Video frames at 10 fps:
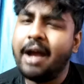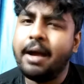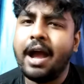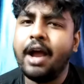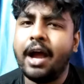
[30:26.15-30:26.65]

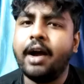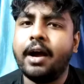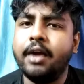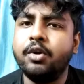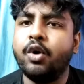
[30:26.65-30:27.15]

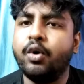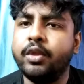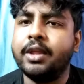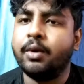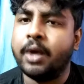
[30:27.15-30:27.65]
I would
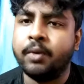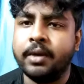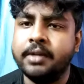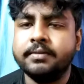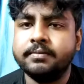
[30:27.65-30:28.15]
go with the 1-1.